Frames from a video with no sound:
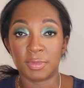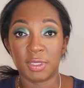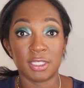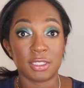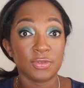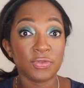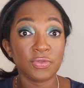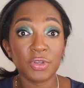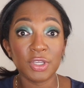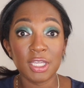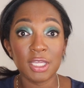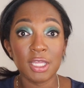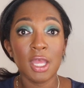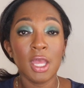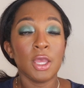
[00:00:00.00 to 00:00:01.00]
It's
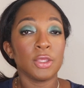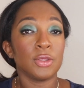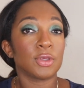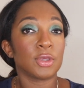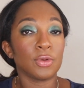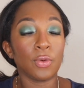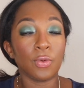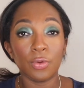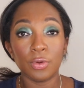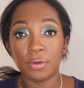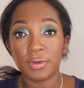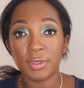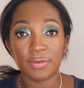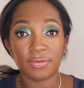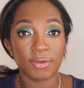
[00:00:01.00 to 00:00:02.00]
free. You can
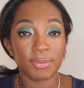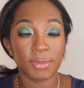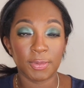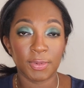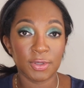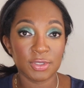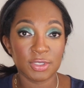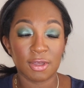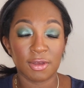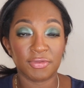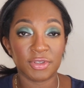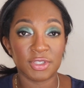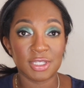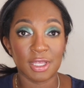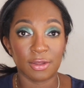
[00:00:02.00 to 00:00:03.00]
order it from the post
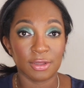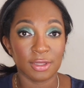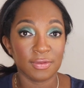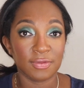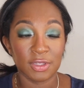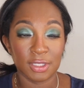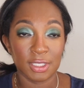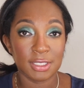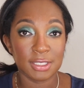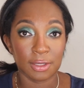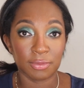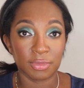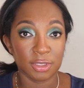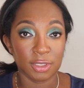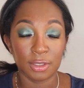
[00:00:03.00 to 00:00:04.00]
office. I'll leave a link
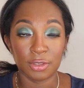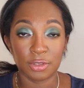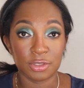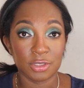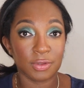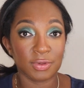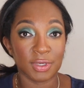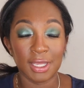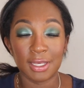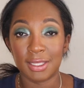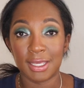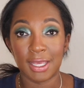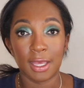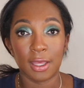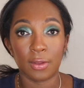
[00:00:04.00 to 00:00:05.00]
down below. You just create an
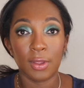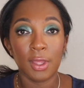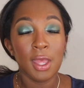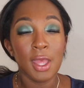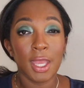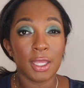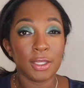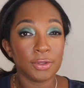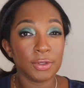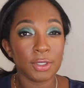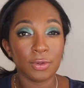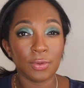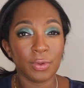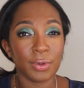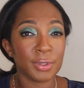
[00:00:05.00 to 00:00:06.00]
account and you
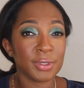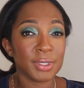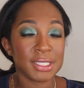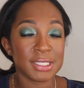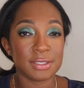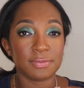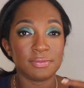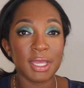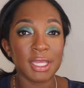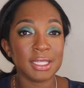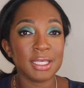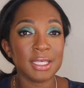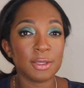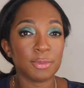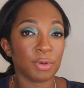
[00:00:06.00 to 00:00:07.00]
can order as
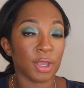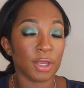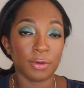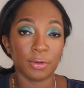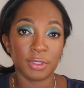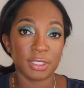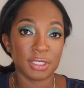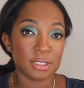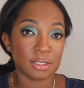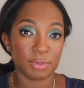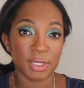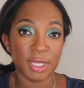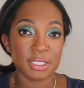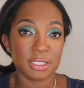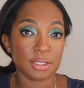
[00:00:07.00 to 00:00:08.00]
many priority
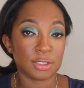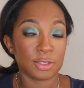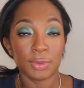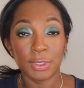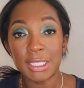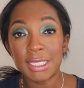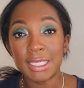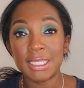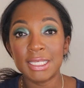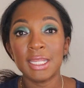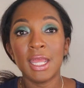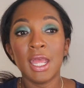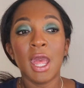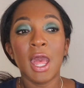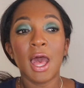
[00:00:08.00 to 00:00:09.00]
supplies as you need.
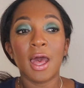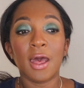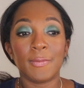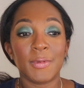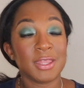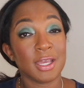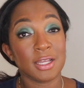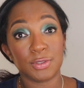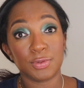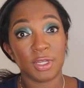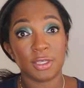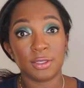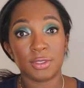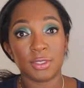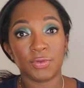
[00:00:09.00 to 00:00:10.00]
And that's what I
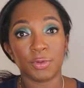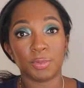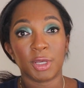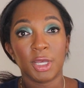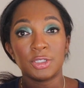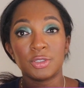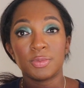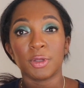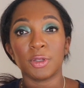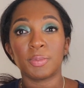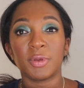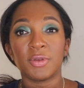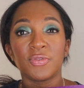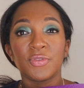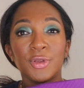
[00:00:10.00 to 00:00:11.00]
use for Poshmark.
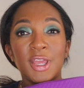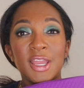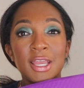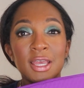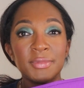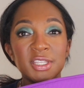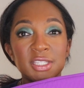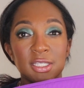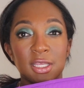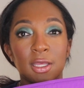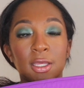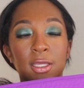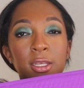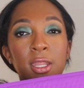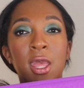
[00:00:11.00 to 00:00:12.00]
But for
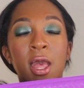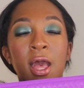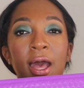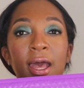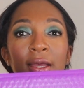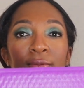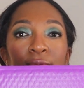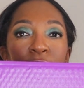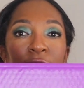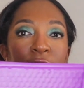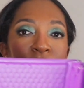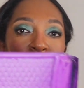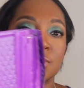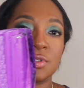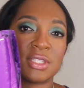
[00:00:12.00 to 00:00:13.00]
Amazon, I will
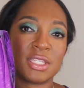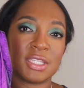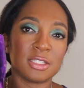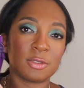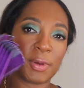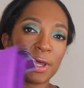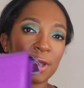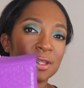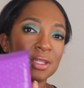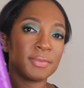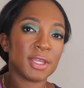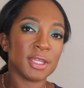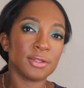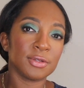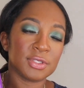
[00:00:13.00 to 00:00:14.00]
use these poly
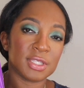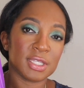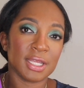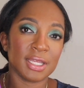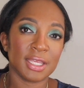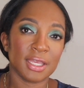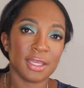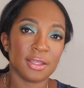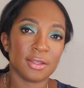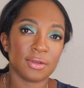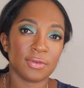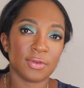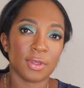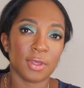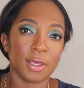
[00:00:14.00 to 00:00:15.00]
mailers that I get
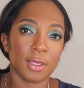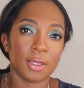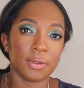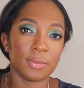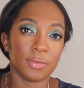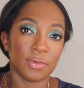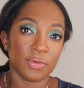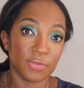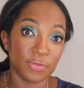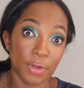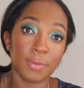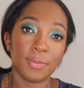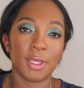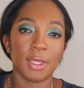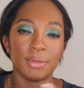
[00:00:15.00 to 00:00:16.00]

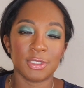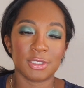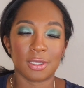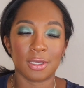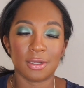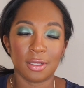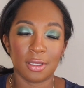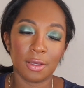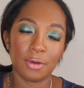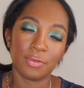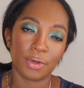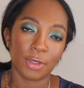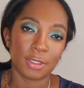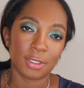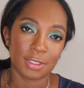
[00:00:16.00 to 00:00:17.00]
from Amazon. How
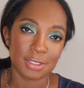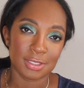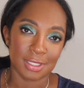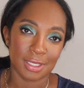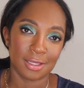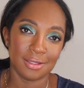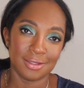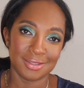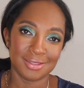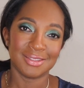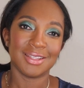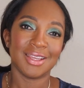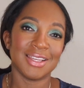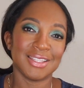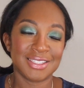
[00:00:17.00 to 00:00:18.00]
ironic is that?
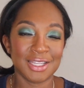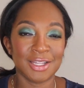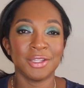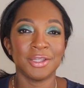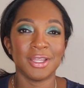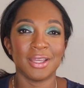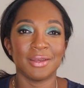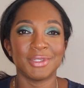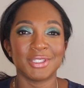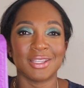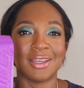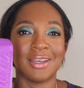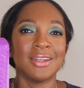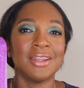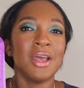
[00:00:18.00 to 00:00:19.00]
I sell on
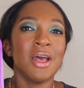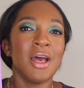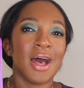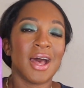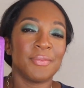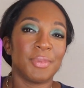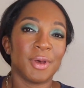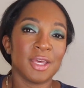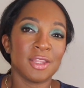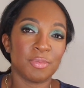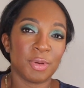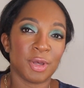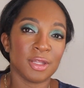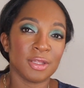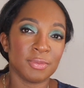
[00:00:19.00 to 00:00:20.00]
Amazon. I buy the
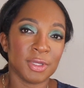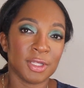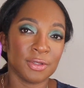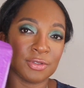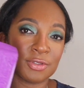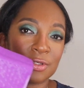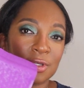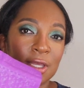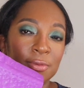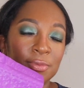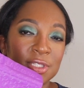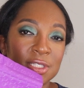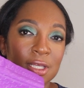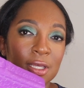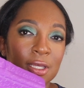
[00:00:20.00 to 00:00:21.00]
poly mailers on
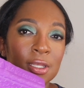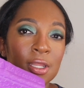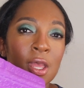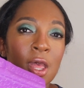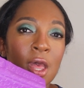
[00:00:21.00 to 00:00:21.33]
Amazon.